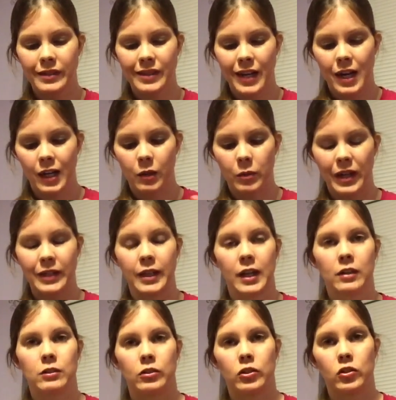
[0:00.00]
sock by
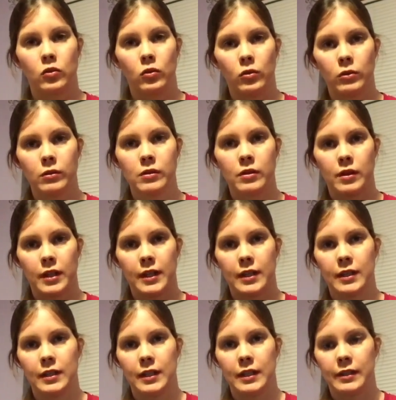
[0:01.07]
Dr. Scholl's,
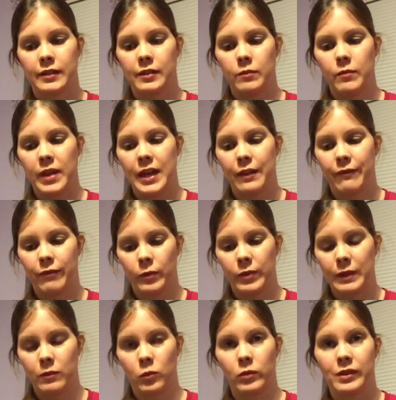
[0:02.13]
and it's made for
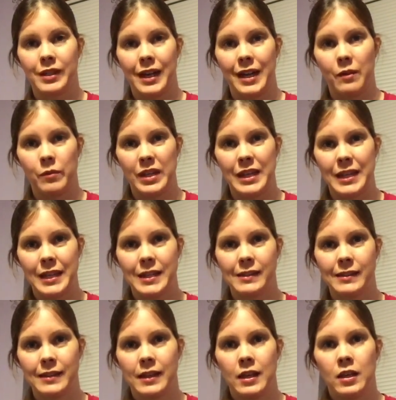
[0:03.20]
people with
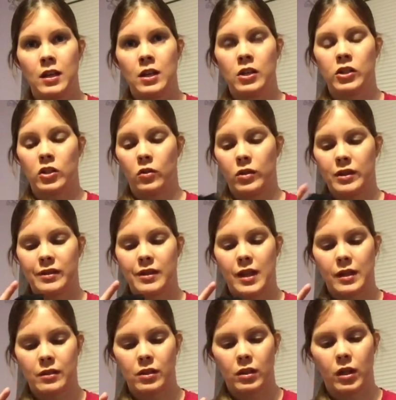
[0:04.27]
diabetes so as
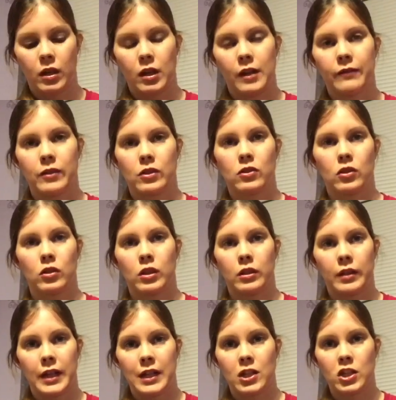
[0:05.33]
not to cut off the
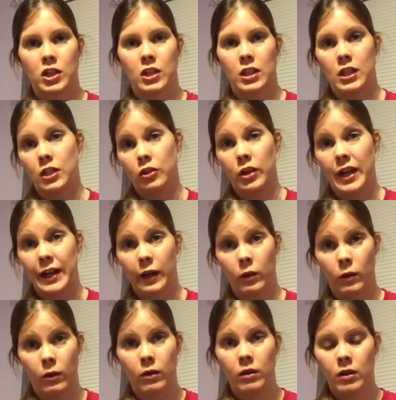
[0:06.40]
circulation in your
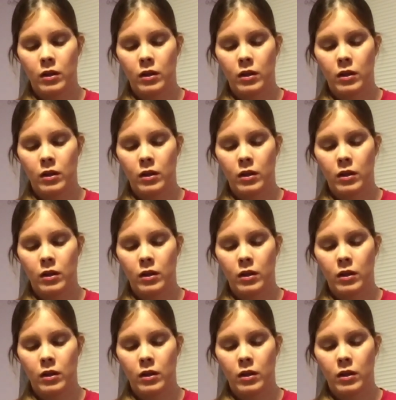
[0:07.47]
ankle.